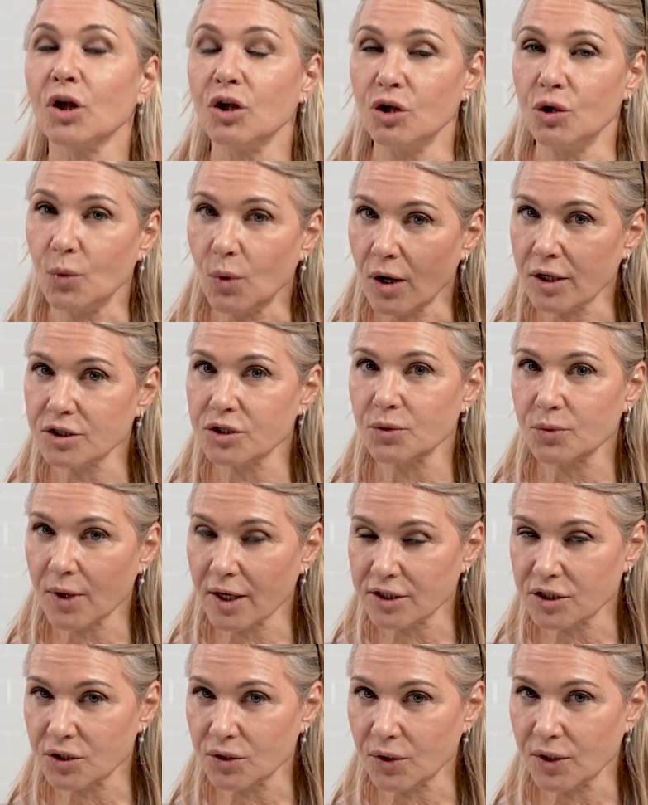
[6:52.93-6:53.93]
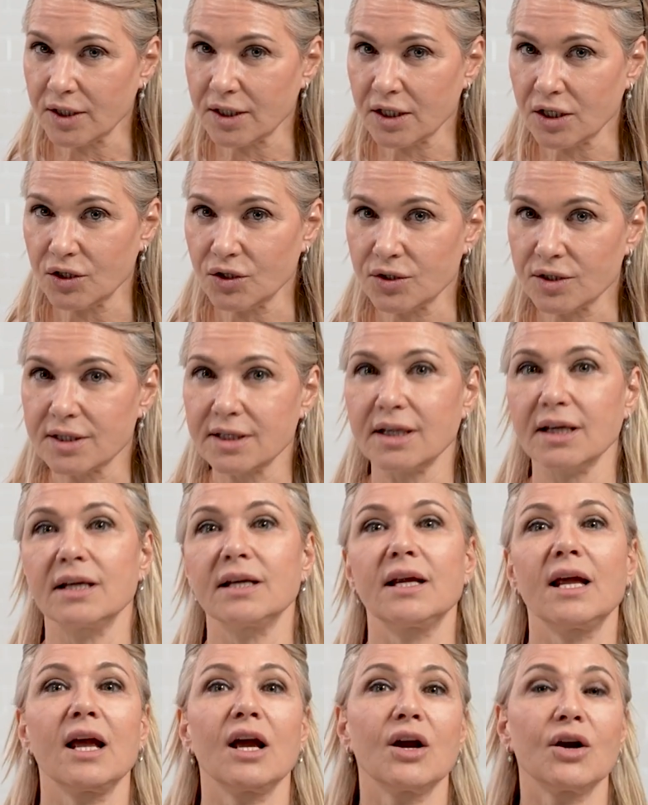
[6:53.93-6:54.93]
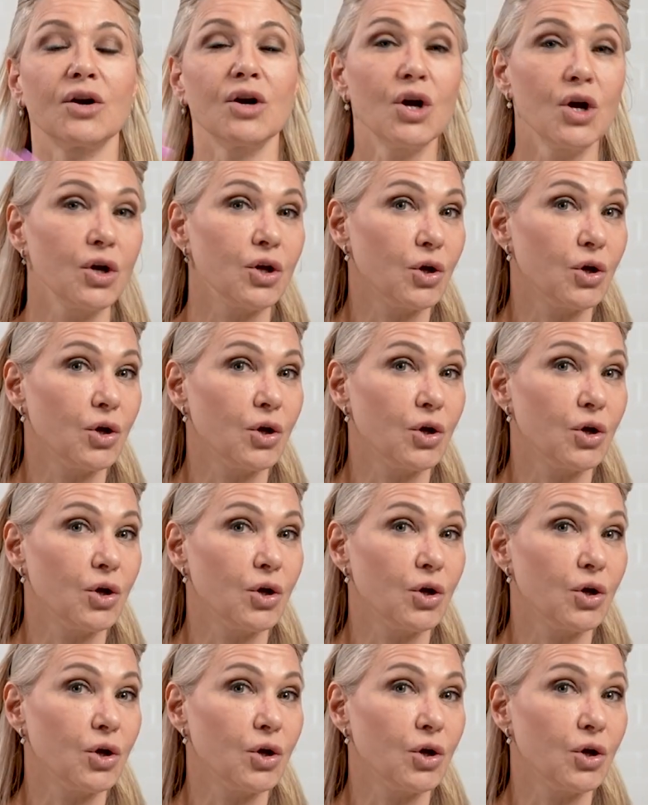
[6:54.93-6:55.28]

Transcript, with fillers: you want a retinoid in your skincare,